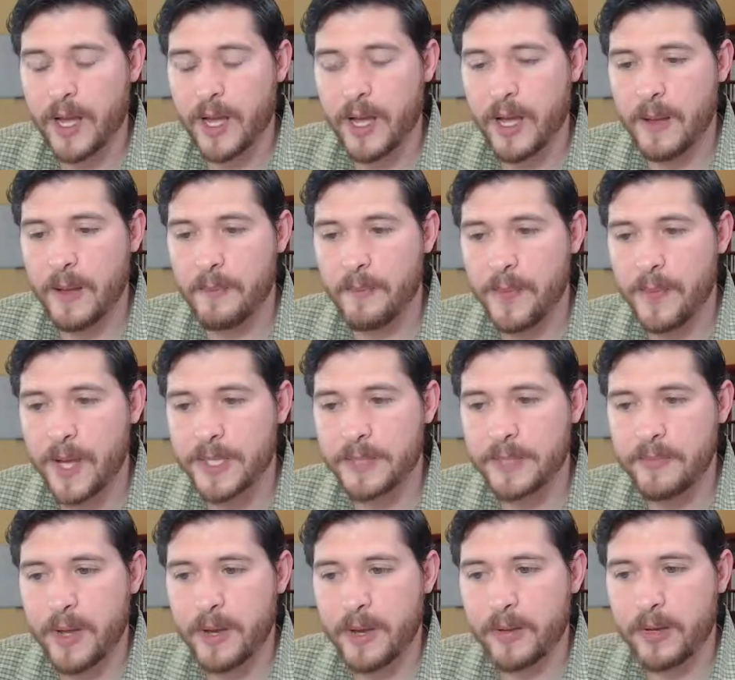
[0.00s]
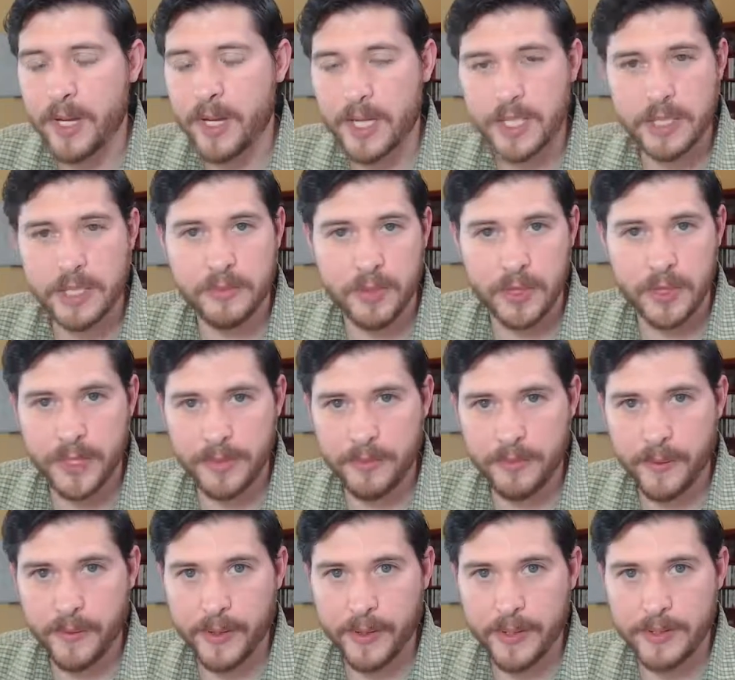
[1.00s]
a much better customer
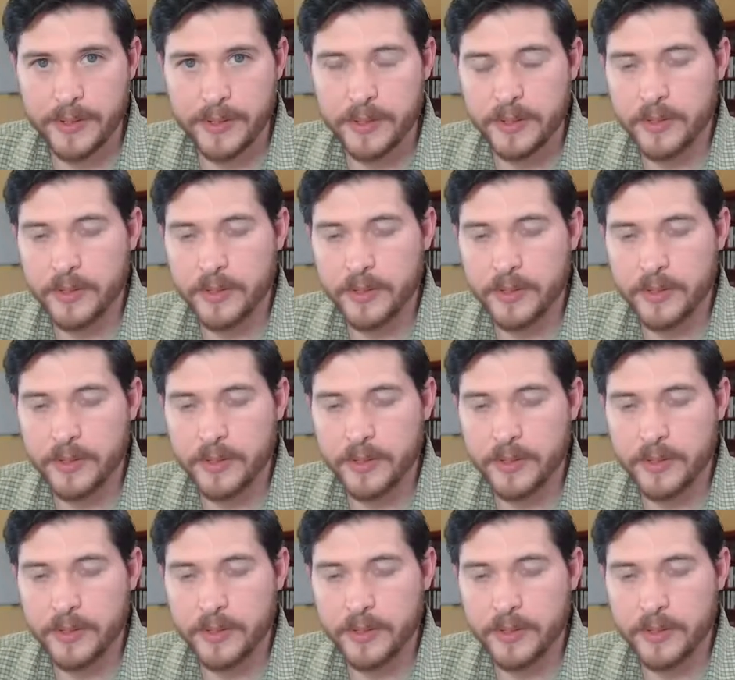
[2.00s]
experience.